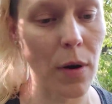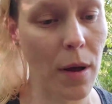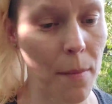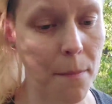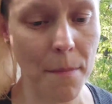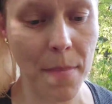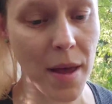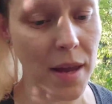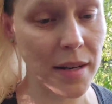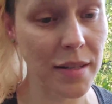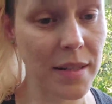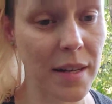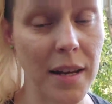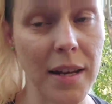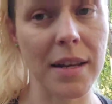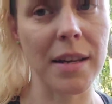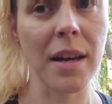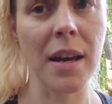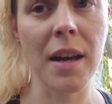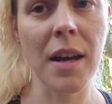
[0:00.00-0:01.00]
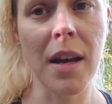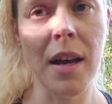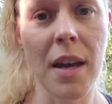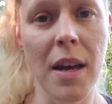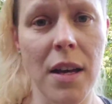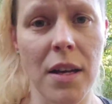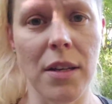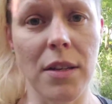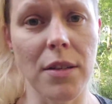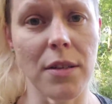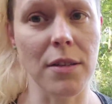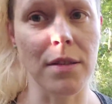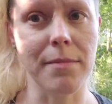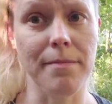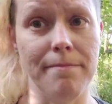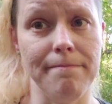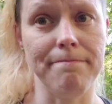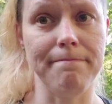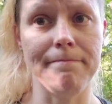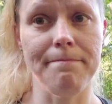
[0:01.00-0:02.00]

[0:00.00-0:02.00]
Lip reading: It may take your